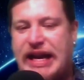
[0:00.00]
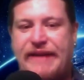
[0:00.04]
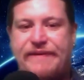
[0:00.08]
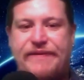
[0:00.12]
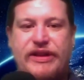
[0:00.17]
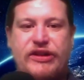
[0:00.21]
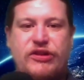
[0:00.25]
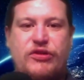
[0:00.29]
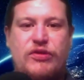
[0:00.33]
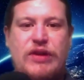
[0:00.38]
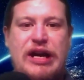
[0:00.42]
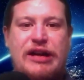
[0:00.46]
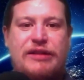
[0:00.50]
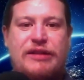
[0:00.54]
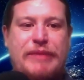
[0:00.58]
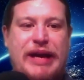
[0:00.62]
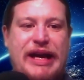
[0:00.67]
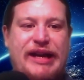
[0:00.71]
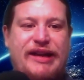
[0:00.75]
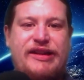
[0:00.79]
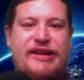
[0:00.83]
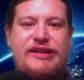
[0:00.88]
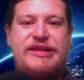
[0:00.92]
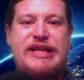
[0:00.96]
and the drug
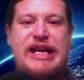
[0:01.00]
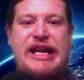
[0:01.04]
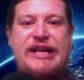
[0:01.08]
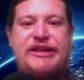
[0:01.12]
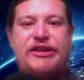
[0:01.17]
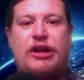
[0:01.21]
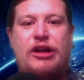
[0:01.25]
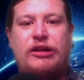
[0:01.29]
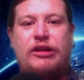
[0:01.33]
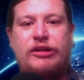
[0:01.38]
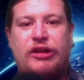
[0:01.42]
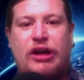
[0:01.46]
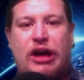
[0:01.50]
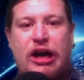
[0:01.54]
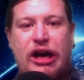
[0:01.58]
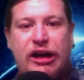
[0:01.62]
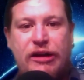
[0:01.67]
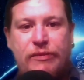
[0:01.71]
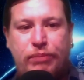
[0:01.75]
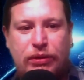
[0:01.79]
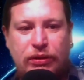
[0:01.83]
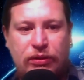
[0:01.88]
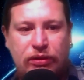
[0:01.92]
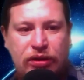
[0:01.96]
makers are not
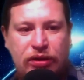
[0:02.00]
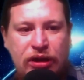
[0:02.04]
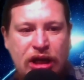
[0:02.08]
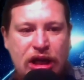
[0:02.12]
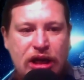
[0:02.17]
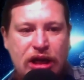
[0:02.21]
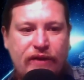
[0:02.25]
liable